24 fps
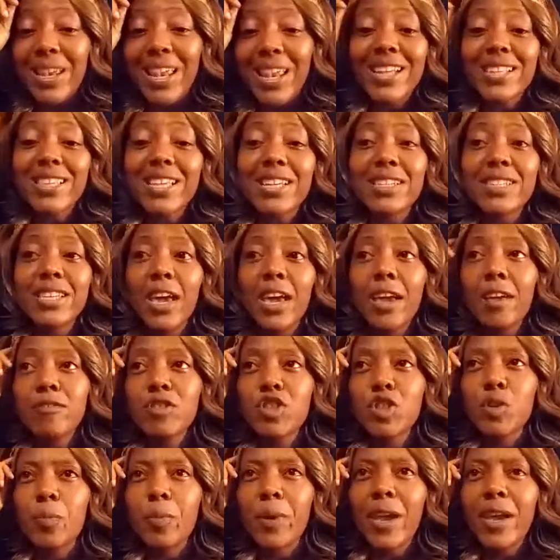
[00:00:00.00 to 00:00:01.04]
like that Dave
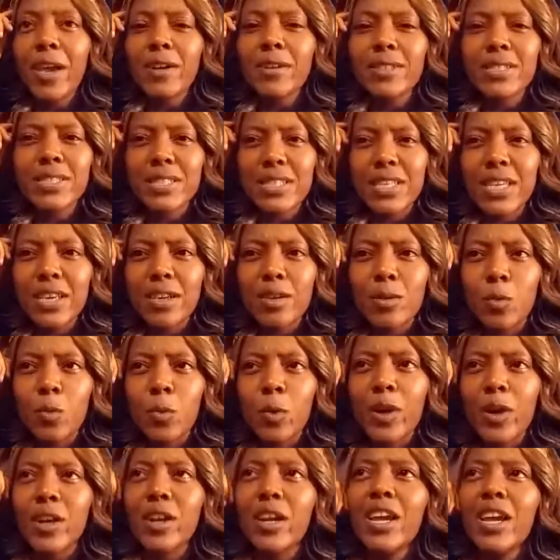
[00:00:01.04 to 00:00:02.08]
Chappelle skit
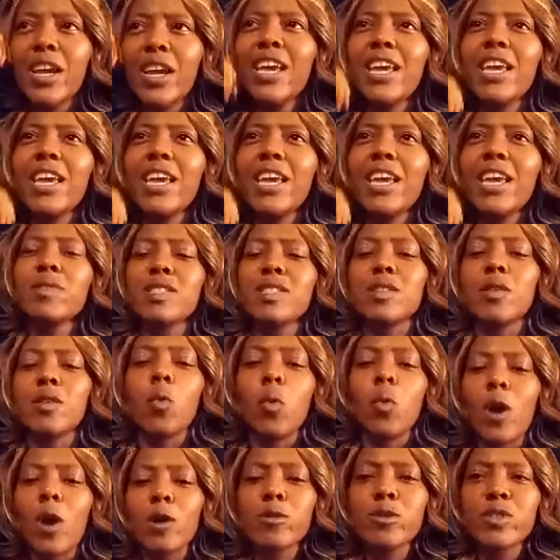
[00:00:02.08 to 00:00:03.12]
where he was
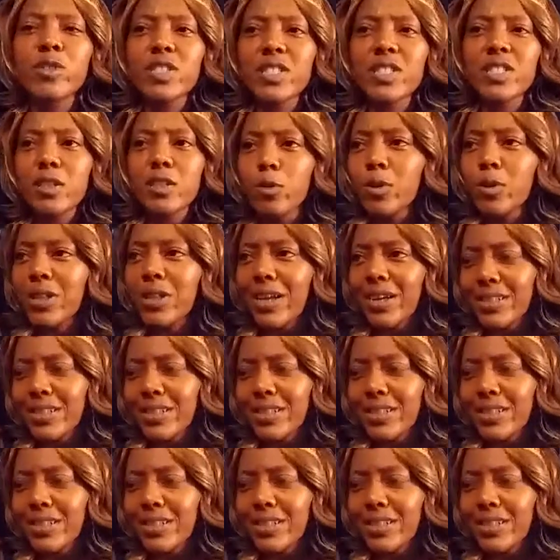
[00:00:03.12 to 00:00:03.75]
the worst Ku